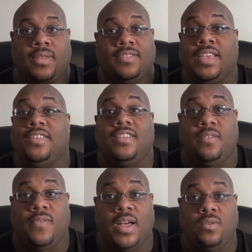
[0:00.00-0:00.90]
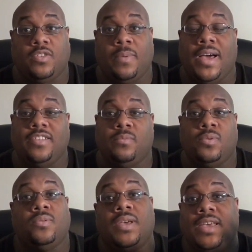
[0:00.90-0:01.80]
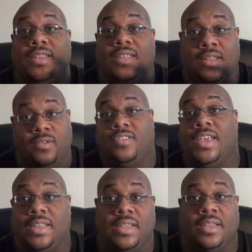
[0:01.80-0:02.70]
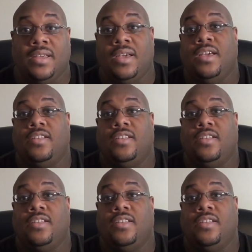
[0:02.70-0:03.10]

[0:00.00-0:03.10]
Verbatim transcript: as easy to follow as possible and entertaining.